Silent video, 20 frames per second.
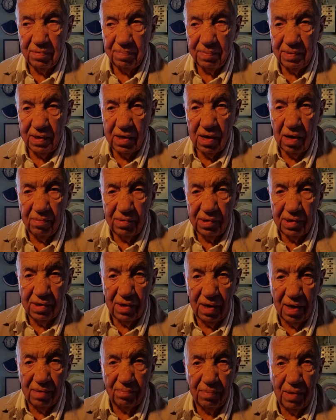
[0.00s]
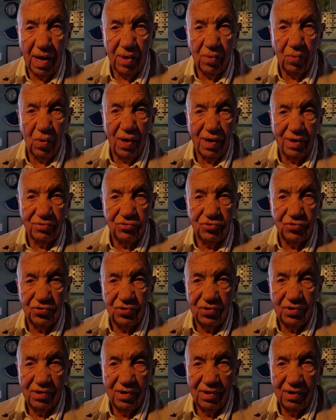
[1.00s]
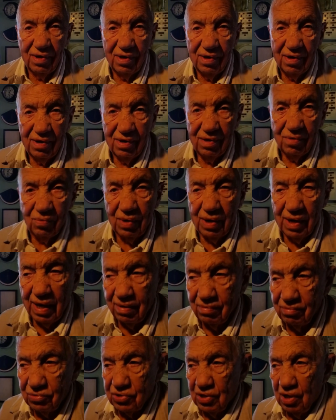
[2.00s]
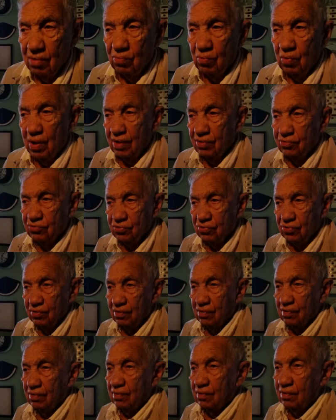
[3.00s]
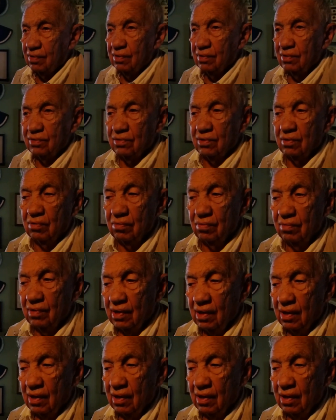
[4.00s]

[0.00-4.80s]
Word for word: to be coming in on my watch while I was on watch. So